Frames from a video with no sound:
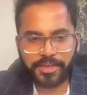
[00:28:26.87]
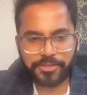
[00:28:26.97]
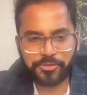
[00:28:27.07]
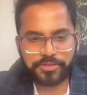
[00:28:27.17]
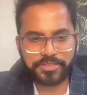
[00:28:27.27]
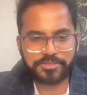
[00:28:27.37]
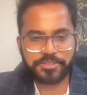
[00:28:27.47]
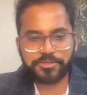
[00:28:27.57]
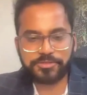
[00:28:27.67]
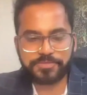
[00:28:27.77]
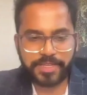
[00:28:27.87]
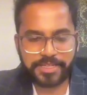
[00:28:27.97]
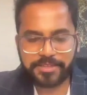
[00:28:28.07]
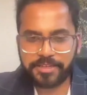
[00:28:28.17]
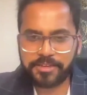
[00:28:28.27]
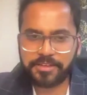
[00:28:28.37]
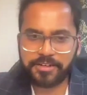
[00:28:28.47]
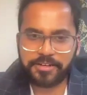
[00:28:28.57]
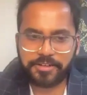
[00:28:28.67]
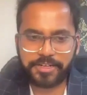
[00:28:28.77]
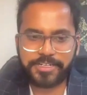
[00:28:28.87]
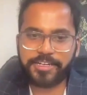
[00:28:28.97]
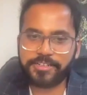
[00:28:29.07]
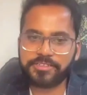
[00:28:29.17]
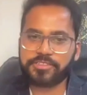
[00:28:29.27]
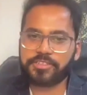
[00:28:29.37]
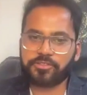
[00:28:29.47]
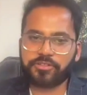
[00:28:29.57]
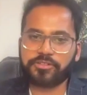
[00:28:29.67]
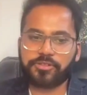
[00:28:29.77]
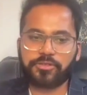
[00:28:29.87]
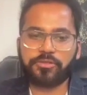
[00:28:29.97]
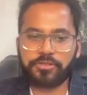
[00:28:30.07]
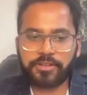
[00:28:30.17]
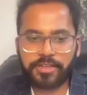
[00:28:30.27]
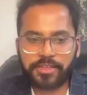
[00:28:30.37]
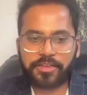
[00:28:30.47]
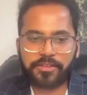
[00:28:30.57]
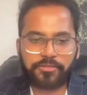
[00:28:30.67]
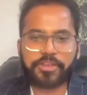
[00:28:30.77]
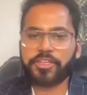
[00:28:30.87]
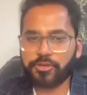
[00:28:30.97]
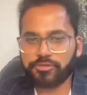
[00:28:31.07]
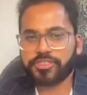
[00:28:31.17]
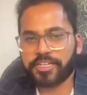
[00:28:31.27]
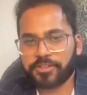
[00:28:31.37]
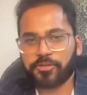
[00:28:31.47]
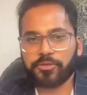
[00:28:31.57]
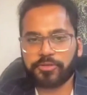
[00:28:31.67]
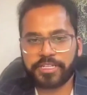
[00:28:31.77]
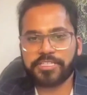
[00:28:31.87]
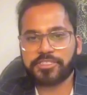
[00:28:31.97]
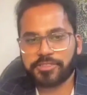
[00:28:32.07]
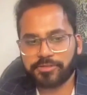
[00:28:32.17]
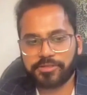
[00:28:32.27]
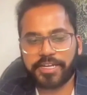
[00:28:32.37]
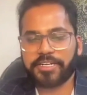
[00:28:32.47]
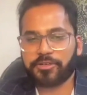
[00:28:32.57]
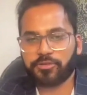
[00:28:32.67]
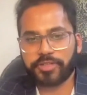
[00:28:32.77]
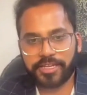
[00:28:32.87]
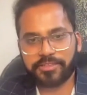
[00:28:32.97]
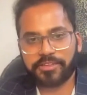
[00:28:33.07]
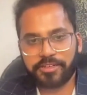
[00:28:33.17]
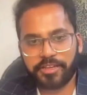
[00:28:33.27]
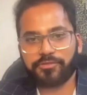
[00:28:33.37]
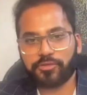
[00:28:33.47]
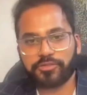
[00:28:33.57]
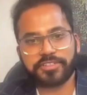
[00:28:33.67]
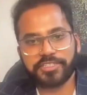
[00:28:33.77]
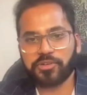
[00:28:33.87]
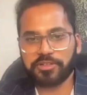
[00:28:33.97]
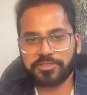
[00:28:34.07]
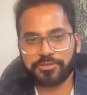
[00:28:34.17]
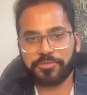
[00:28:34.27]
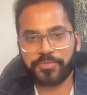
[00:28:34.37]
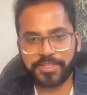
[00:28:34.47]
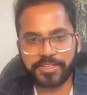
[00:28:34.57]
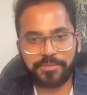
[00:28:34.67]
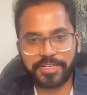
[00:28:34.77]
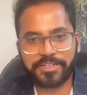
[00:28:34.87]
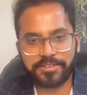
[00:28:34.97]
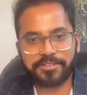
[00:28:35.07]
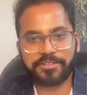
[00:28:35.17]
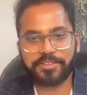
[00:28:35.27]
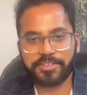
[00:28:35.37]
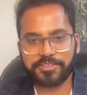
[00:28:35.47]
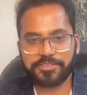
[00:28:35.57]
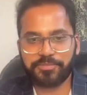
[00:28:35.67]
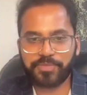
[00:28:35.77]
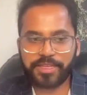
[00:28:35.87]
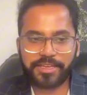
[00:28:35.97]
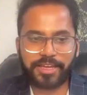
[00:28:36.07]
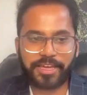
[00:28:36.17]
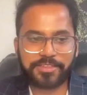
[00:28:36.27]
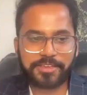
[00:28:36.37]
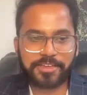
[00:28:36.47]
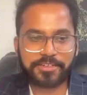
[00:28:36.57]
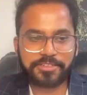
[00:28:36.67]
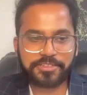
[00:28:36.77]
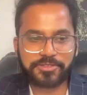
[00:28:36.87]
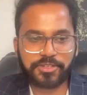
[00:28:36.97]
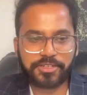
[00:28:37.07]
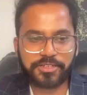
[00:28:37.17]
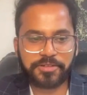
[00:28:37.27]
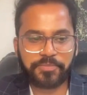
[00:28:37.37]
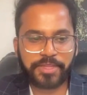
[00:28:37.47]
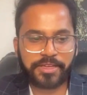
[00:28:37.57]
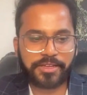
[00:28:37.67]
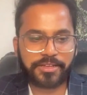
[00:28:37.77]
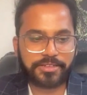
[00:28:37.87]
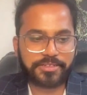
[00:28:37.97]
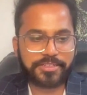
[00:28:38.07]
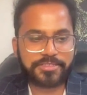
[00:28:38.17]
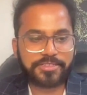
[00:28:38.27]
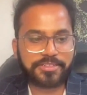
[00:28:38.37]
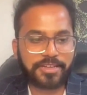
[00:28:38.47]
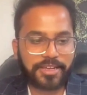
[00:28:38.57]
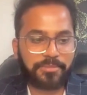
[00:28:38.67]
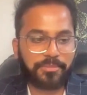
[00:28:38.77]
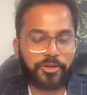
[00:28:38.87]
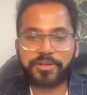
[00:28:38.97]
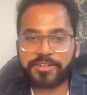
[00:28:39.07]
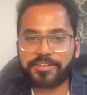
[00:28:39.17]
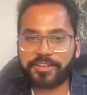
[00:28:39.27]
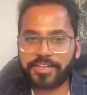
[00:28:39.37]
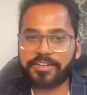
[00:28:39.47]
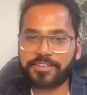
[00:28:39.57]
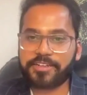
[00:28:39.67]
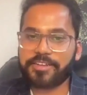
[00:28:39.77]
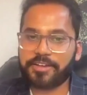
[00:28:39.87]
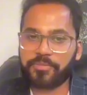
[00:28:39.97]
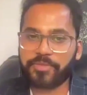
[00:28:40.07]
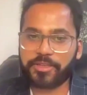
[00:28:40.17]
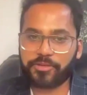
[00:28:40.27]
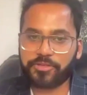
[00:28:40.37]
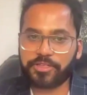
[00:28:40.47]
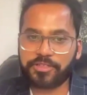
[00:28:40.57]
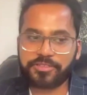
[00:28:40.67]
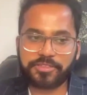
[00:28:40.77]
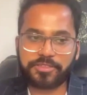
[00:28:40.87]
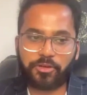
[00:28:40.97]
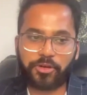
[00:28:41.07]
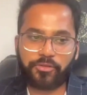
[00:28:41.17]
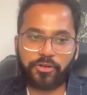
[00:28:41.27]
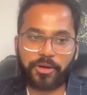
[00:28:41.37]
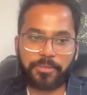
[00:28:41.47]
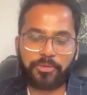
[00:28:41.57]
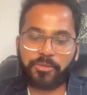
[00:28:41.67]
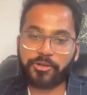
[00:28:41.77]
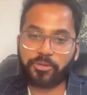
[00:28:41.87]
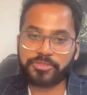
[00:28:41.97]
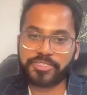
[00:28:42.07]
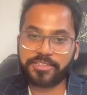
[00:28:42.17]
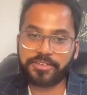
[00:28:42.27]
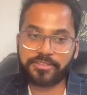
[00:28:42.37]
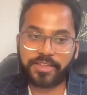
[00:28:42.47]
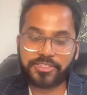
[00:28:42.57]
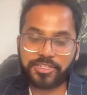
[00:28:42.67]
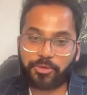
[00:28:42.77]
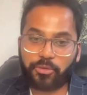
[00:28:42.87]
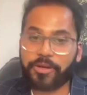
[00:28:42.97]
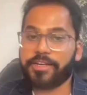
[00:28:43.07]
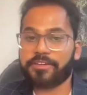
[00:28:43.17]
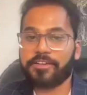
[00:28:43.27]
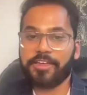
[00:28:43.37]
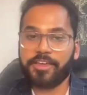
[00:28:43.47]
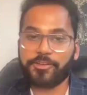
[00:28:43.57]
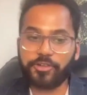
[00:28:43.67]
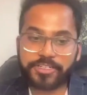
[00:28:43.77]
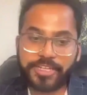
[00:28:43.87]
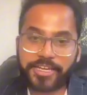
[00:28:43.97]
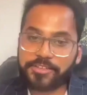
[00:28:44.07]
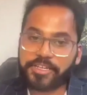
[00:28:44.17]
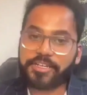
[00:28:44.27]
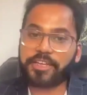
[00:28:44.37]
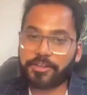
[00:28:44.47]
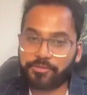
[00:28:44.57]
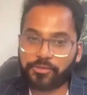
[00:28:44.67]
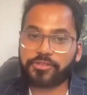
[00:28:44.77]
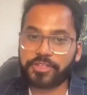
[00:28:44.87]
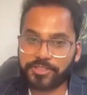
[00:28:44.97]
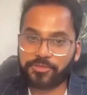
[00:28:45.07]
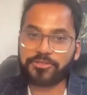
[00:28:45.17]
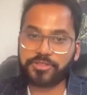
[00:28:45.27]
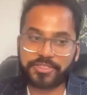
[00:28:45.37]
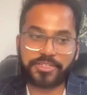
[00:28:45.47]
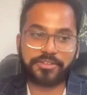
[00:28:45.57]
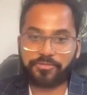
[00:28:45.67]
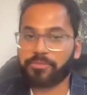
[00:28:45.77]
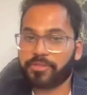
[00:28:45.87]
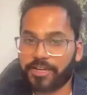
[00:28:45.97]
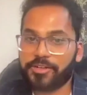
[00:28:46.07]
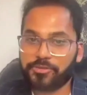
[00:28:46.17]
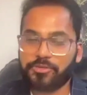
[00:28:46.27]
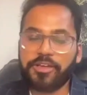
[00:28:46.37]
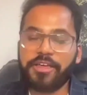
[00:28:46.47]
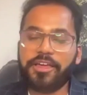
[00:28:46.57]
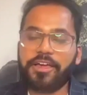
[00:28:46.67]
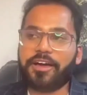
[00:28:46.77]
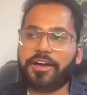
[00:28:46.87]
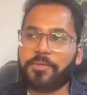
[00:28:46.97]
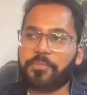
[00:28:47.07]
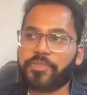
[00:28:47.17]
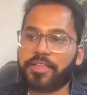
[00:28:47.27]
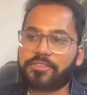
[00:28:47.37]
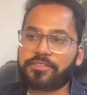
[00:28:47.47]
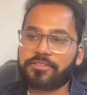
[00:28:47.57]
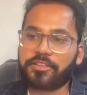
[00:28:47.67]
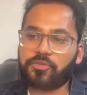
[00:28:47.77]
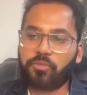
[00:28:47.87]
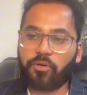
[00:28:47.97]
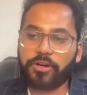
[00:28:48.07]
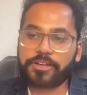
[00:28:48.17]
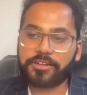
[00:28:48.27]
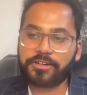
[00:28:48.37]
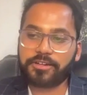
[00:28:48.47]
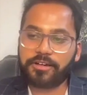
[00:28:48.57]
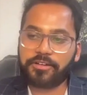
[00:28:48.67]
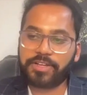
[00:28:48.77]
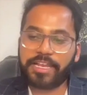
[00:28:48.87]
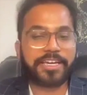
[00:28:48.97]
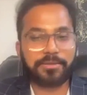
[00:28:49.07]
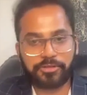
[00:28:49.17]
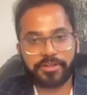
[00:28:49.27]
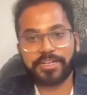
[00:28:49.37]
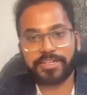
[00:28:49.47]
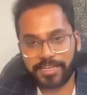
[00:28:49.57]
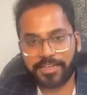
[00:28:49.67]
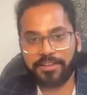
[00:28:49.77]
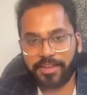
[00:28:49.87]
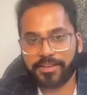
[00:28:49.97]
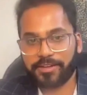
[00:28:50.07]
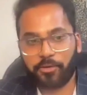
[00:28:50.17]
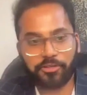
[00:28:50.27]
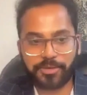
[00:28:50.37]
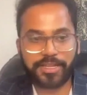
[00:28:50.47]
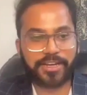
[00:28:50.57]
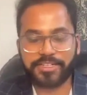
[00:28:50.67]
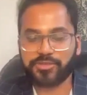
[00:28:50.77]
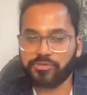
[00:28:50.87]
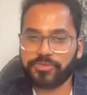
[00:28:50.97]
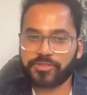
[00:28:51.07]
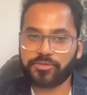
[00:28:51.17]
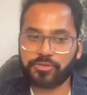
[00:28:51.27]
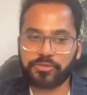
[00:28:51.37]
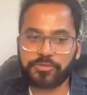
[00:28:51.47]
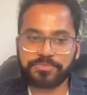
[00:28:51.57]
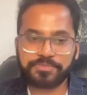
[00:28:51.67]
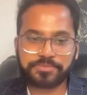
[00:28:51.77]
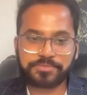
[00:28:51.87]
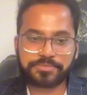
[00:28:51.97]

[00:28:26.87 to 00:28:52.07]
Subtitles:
as you said, sir, I think retail industry is going to grow very huge and go reach to tier two, tier three, tier four cities also in the coming years. I think it is going to decrease the unemployment rate in India. It's a lot of employment opportunities that is actually providing, the tier three, tier four cities also that from tier two. That's what we like about retail and hospitality too. So